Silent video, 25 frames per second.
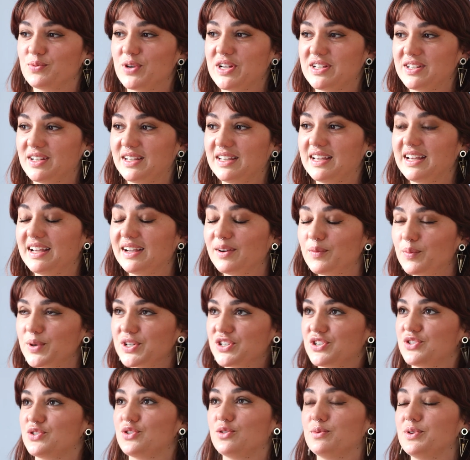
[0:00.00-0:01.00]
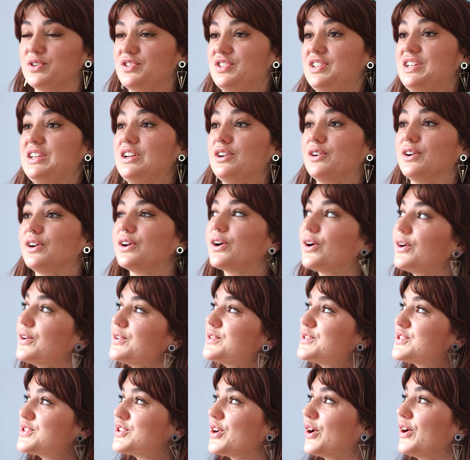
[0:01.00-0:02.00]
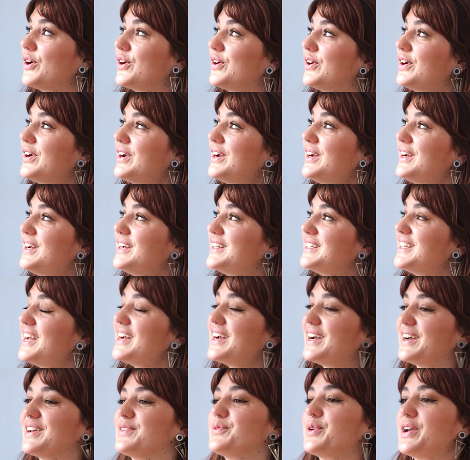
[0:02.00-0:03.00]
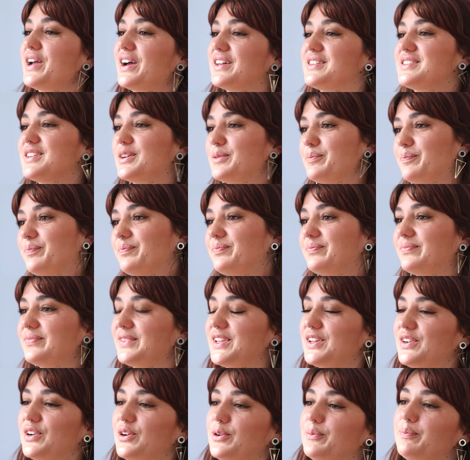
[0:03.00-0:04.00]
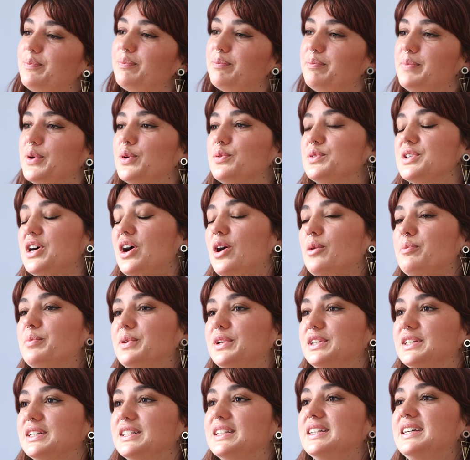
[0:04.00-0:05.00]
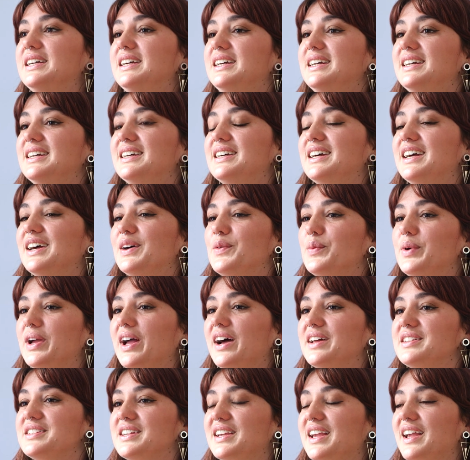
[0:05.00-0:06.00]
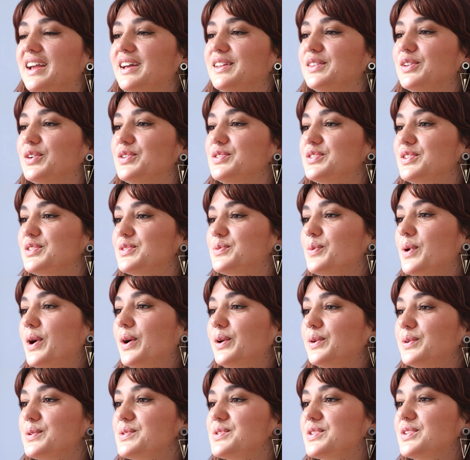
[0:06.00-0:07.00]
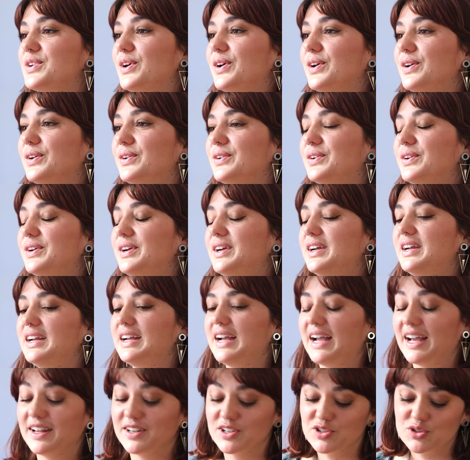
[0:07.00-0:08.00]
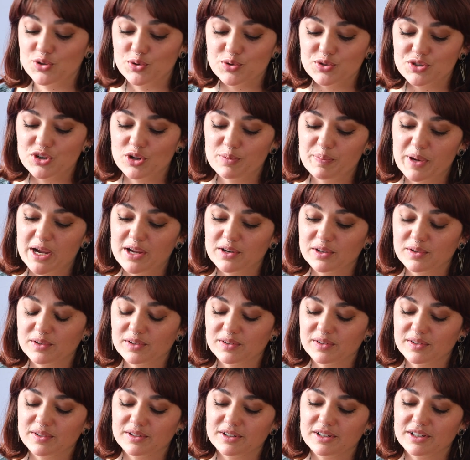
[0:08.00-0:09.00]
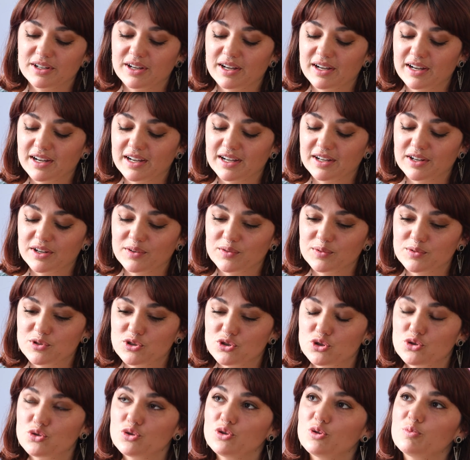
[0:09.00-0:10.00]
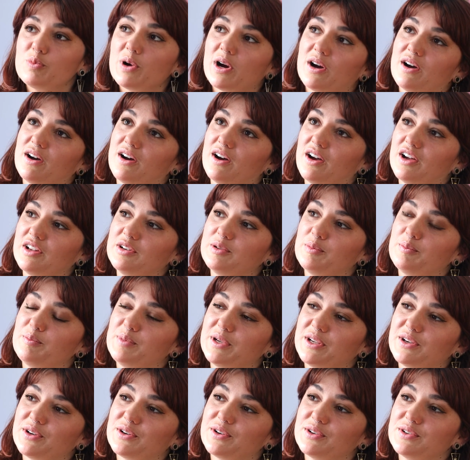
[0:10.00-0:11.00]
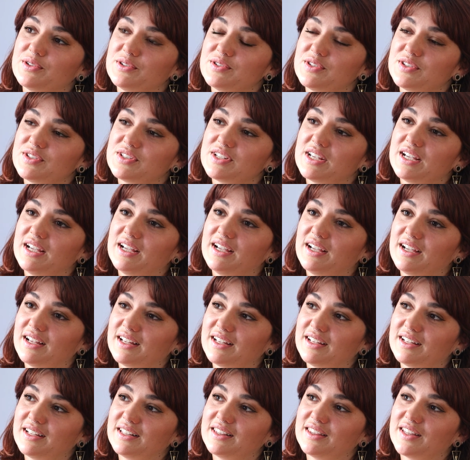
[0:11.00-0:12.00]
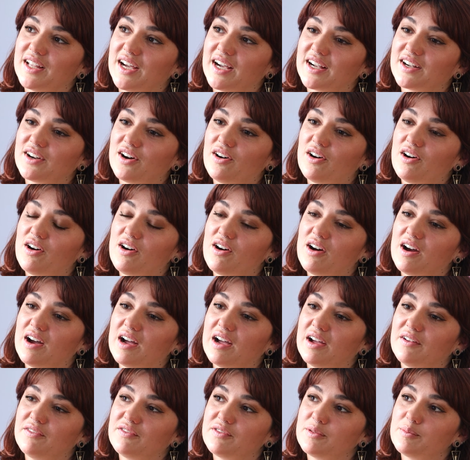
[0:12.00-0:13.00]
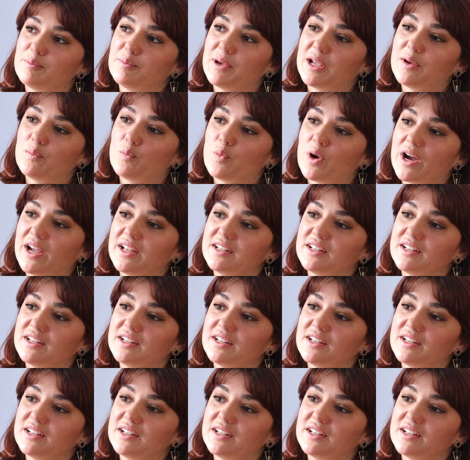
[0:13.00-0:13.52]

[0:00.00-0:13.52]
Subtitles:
recent gig, which is almost a year ago. So yeah, we had some, you know, built up, and we had to can those as well. So, and it's also been super hard because like I've been